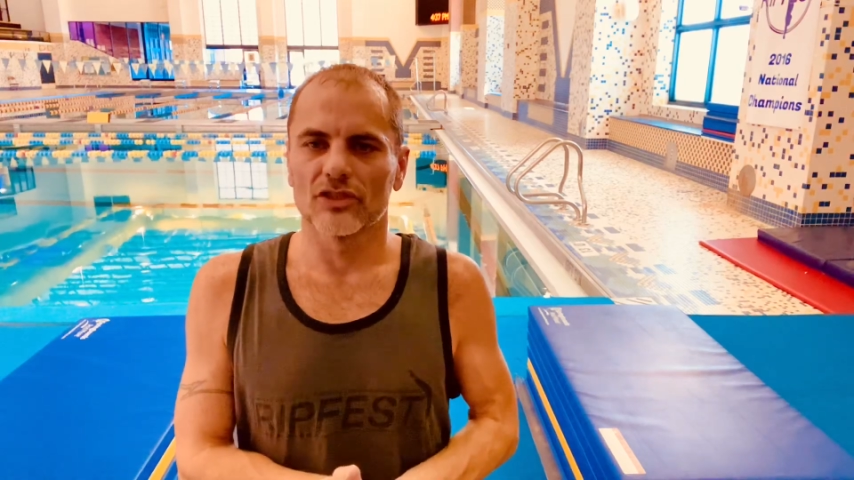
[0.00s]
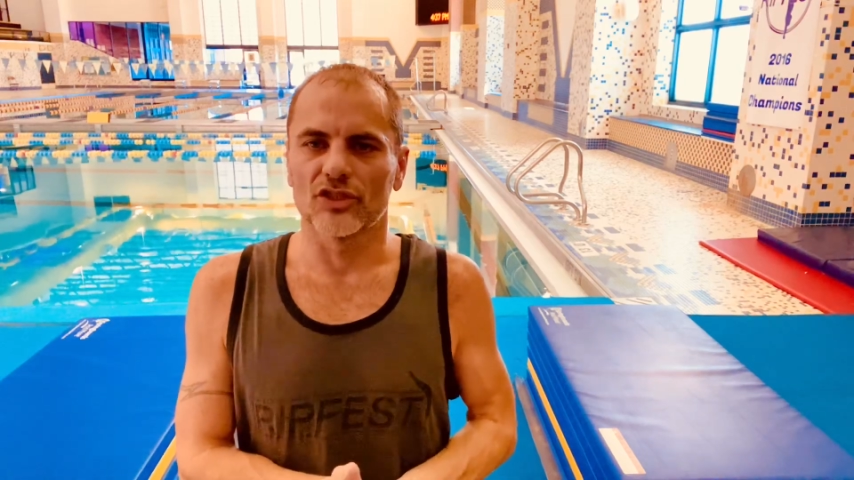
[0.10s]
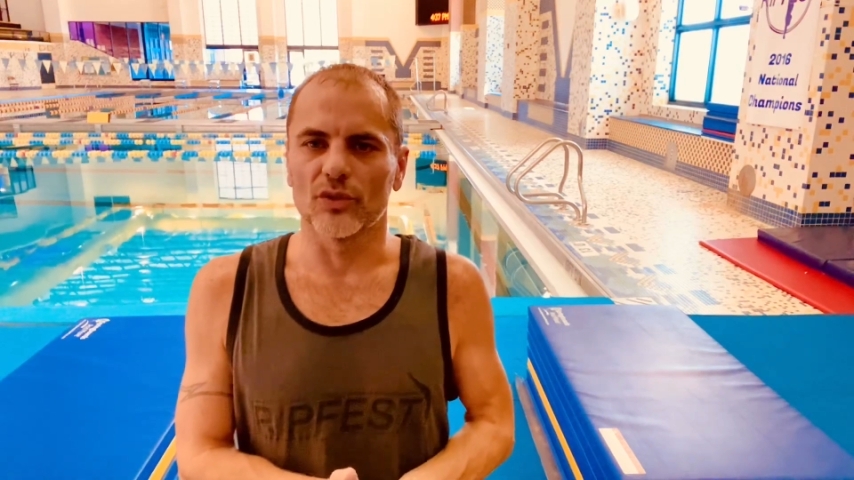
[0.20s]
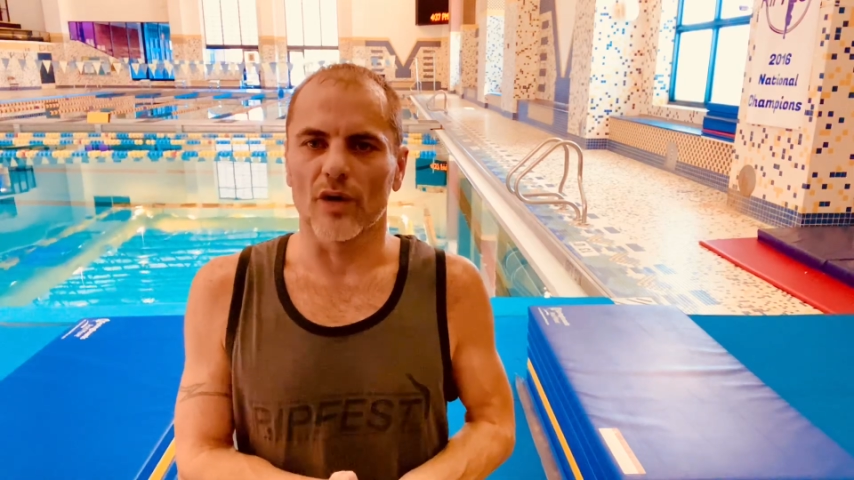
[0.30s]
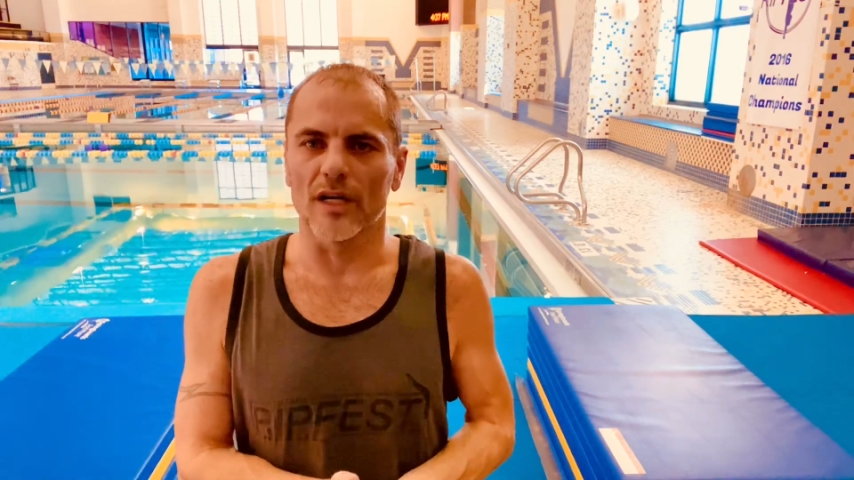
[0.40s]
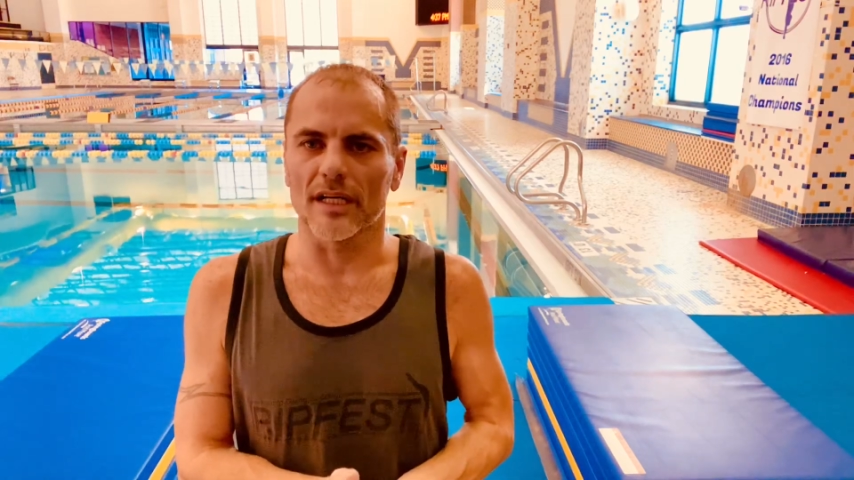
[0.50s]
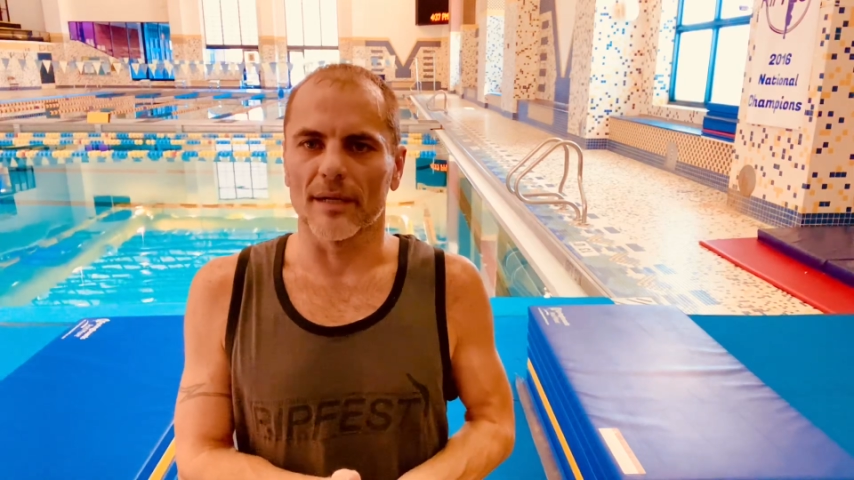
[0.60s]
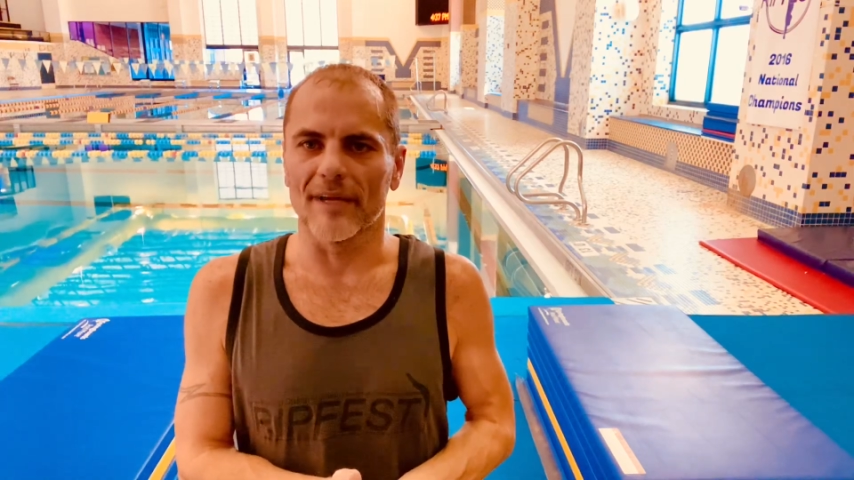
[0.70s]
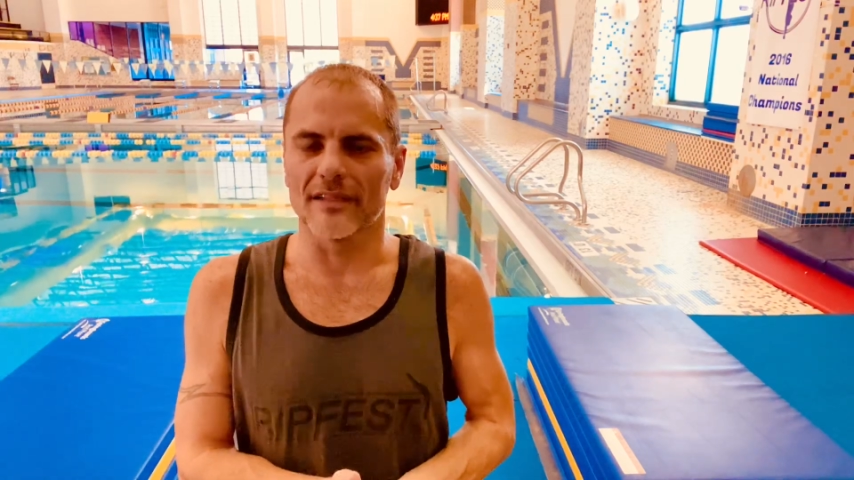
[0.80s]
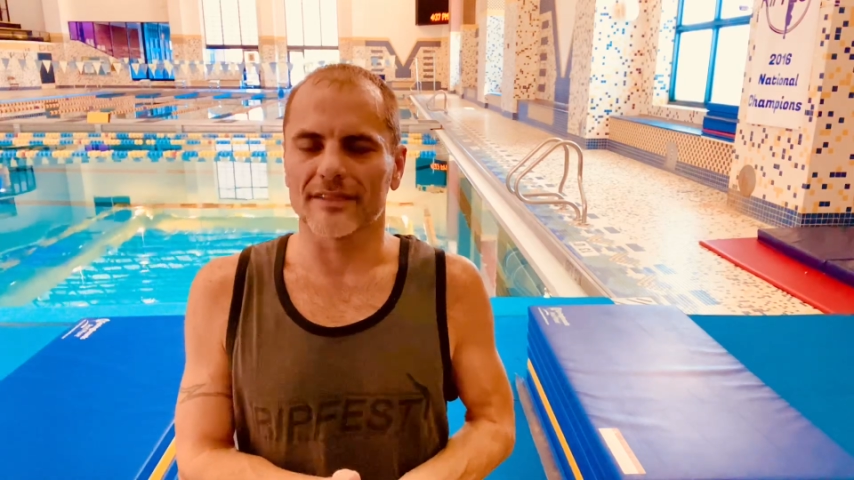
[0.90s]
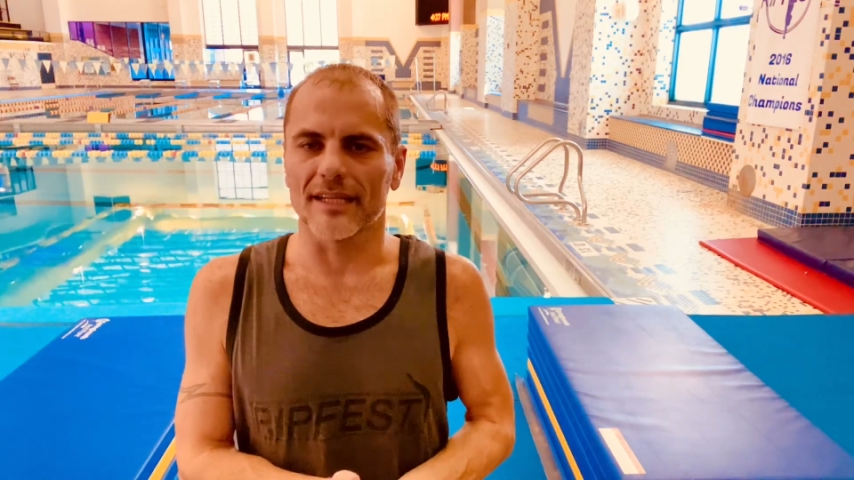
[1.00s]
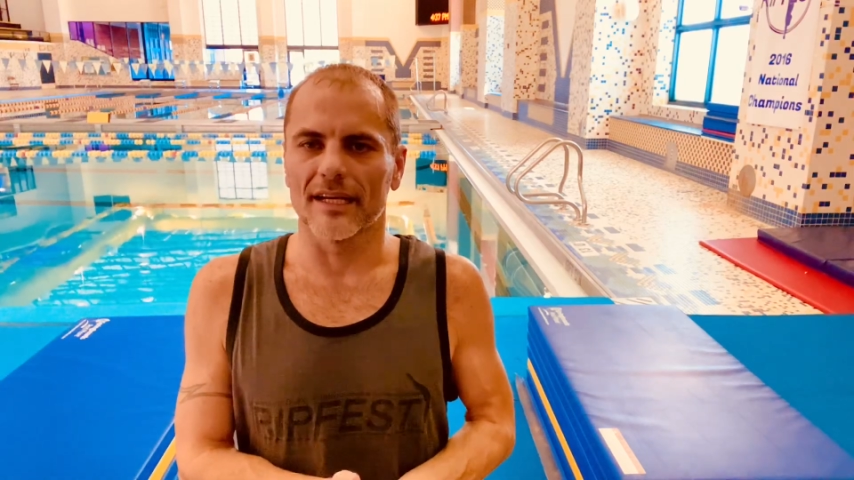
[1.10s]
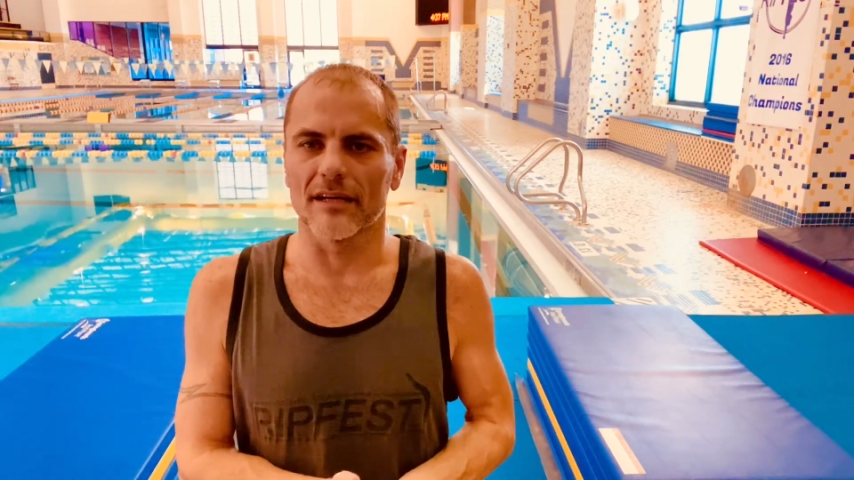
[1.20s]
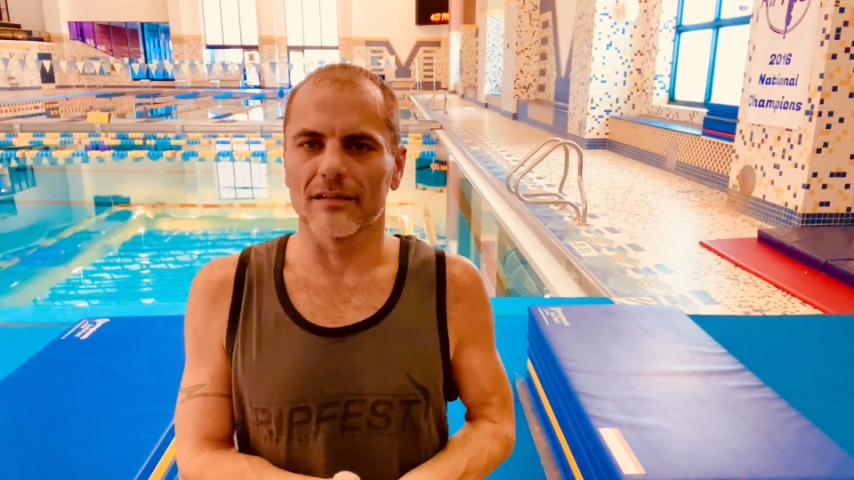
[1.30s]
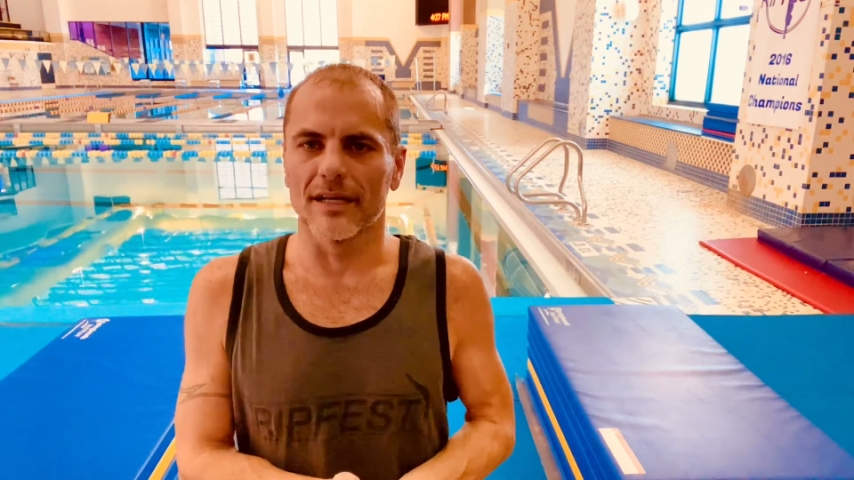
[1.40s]
to our come outs
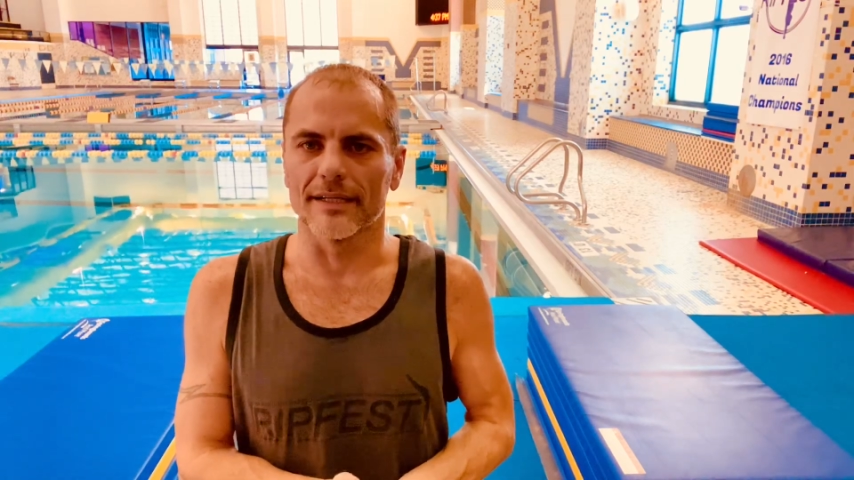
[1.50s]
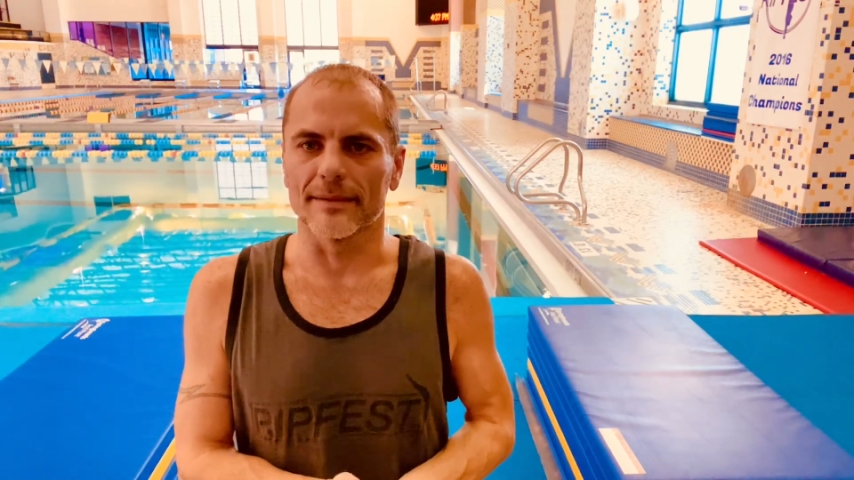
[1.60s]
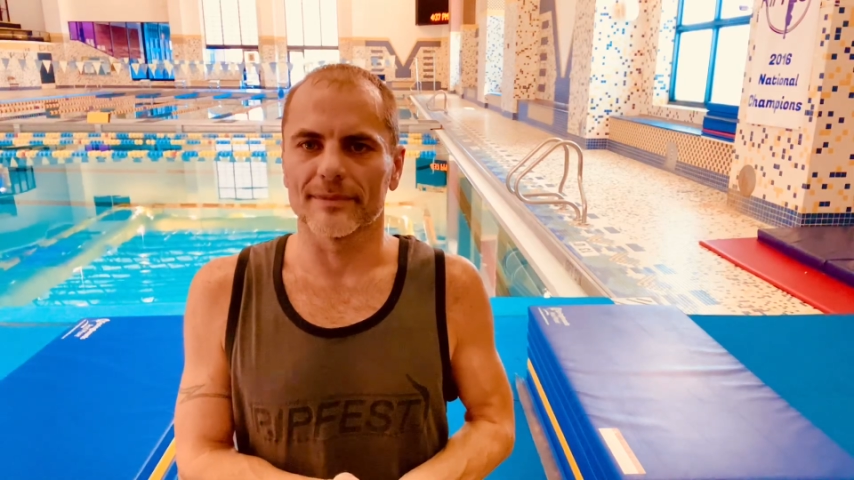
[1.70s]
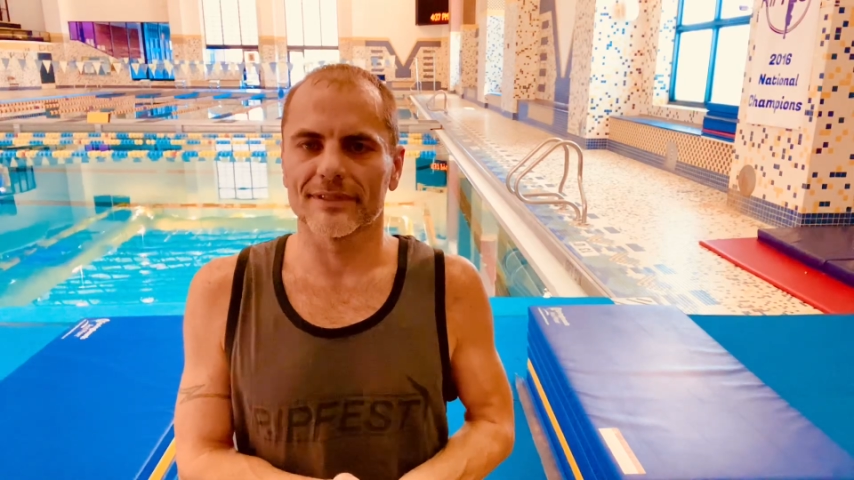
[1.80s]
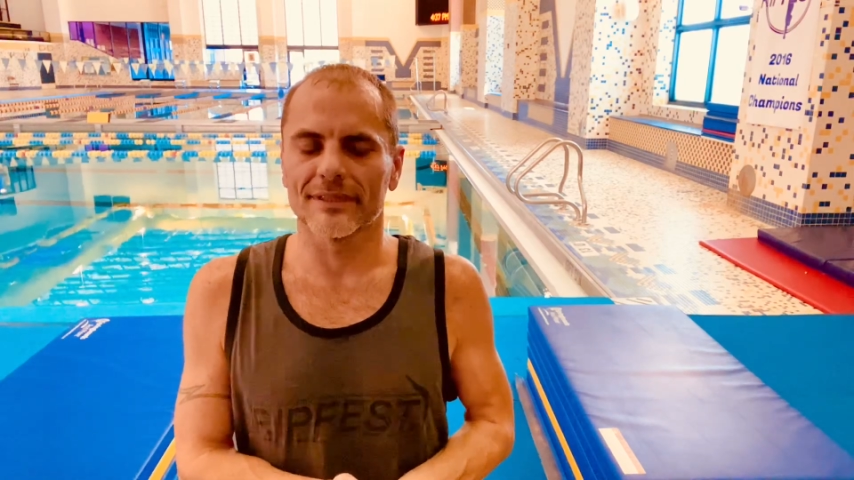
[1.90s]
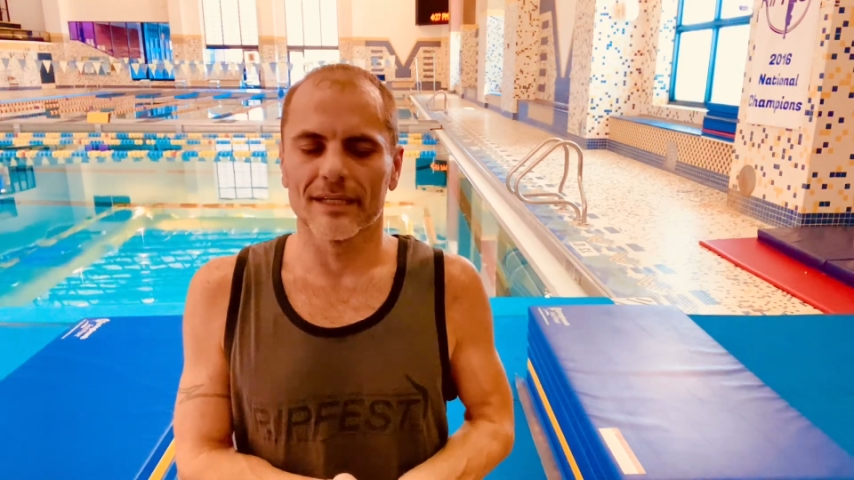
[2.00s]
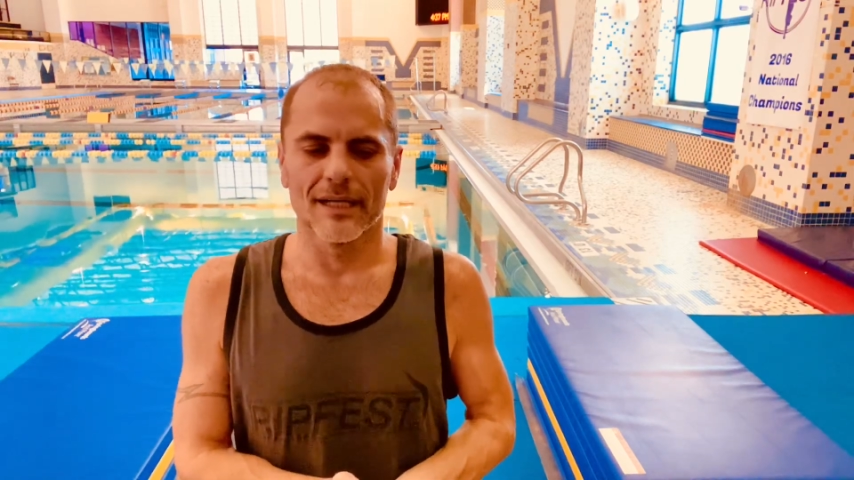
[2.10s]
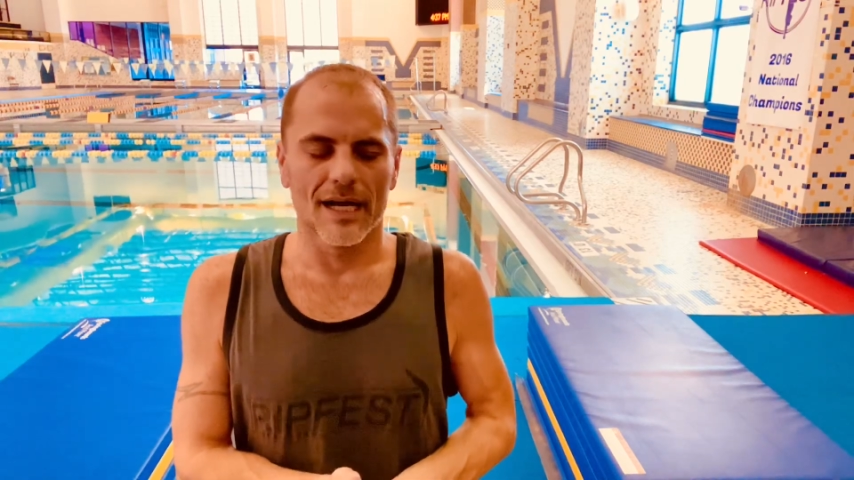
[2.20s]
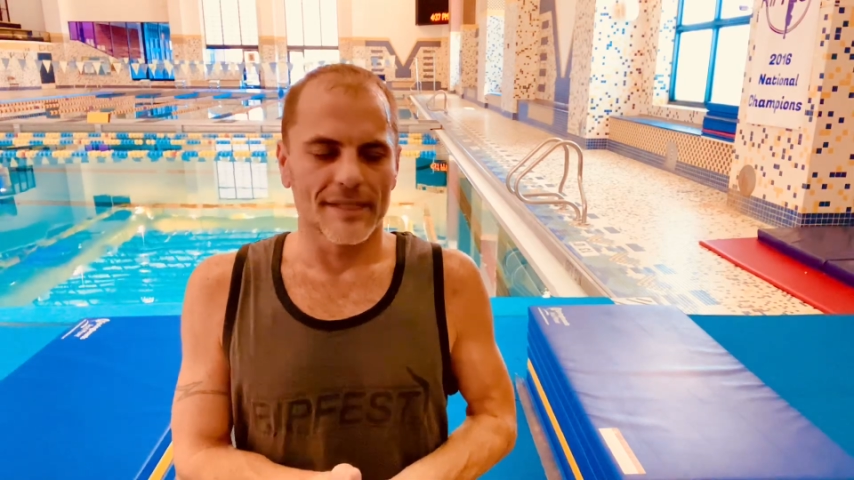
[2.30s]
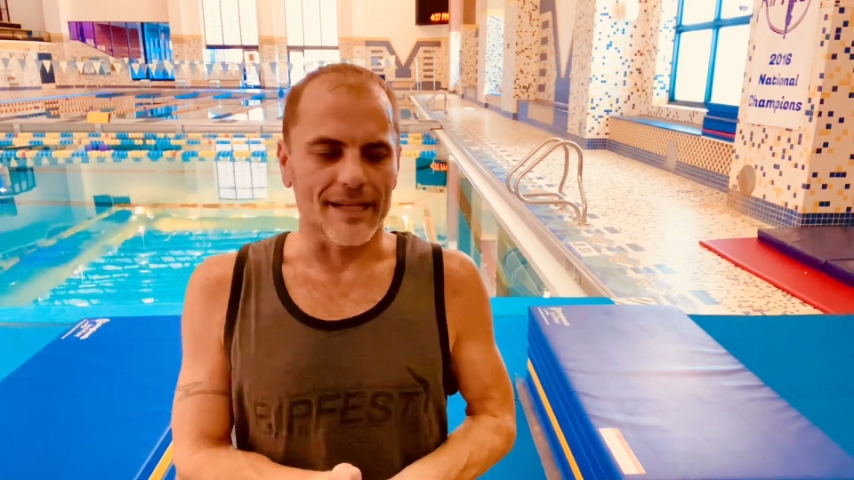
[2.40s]
and our lineups.